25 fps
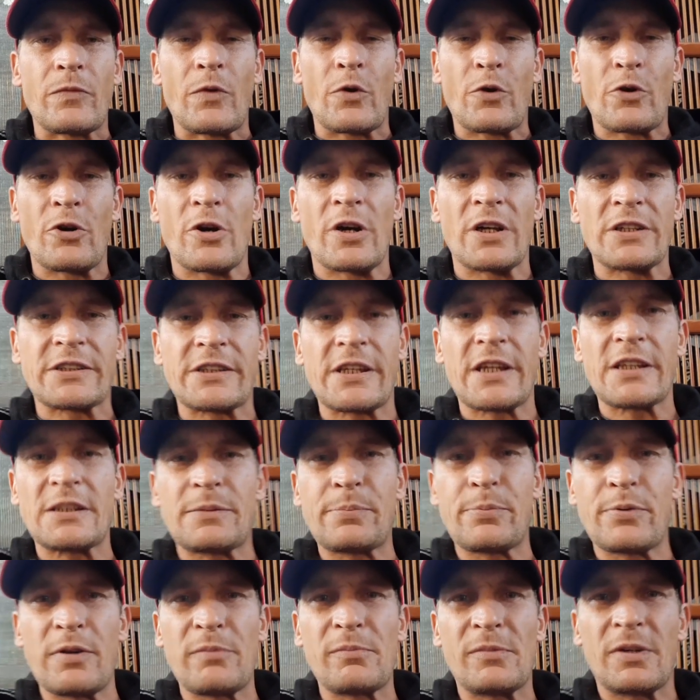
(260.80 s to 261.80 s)
Alright, so that's
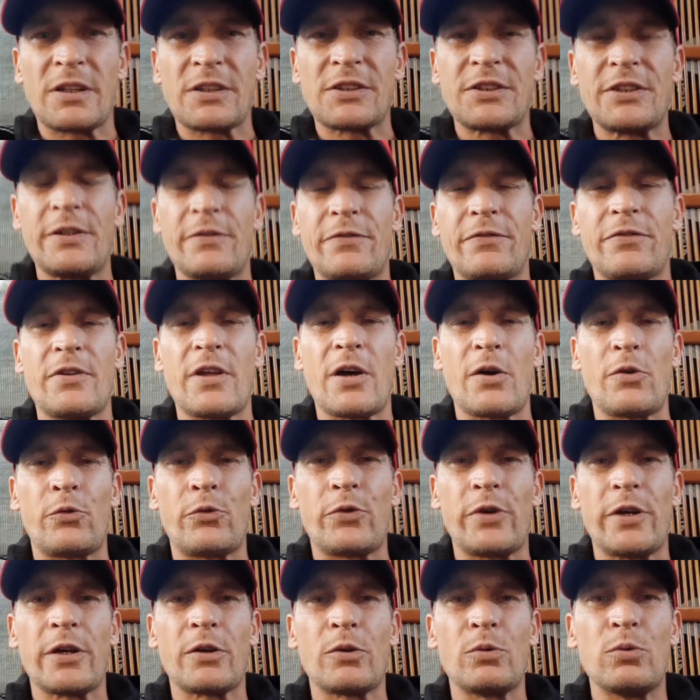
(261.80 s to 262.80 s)
pretty much it for that
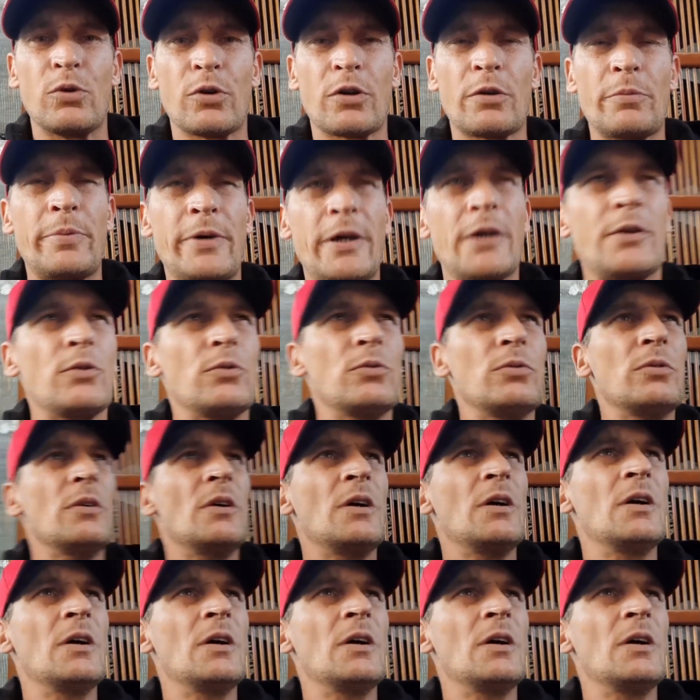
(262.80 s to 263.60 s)
rear quarter panel.